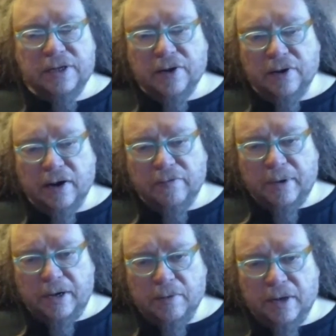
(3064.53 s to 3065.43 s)
go to
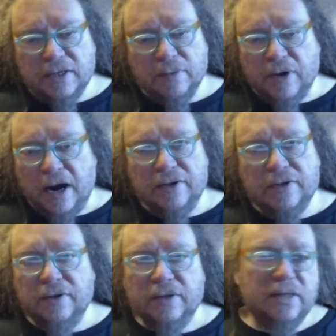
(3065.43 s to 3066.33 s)
everybody who makes a
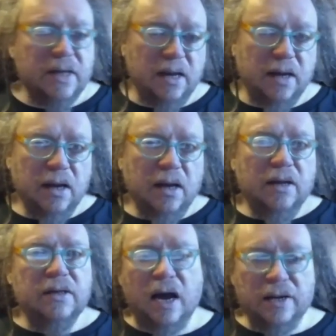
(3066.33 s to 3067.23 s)
browser and say,
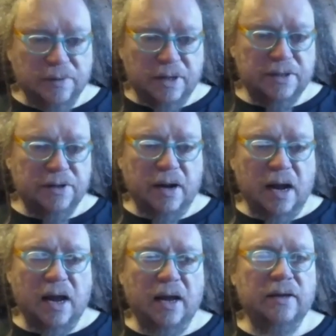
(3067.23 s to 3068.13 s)
talk to us or
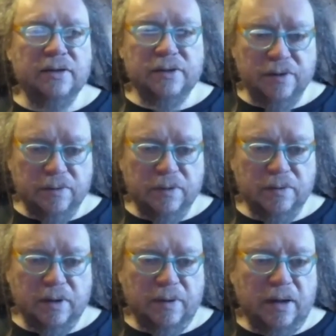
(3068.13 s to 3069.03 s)
die, and screw the World
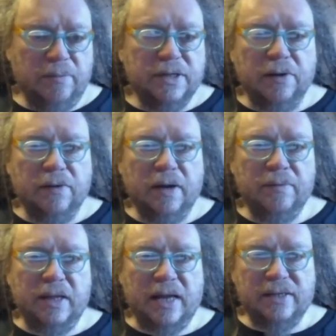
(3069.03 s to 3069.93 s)
Wide Web. So, I
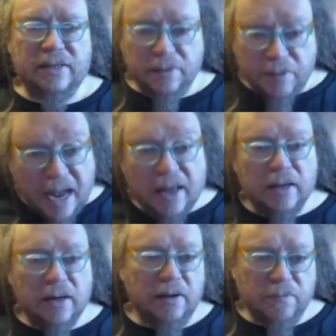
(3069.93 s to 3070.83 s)
mean, that's the
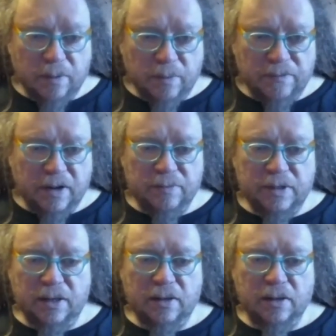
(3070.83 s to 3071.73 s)
reality of where we've come to.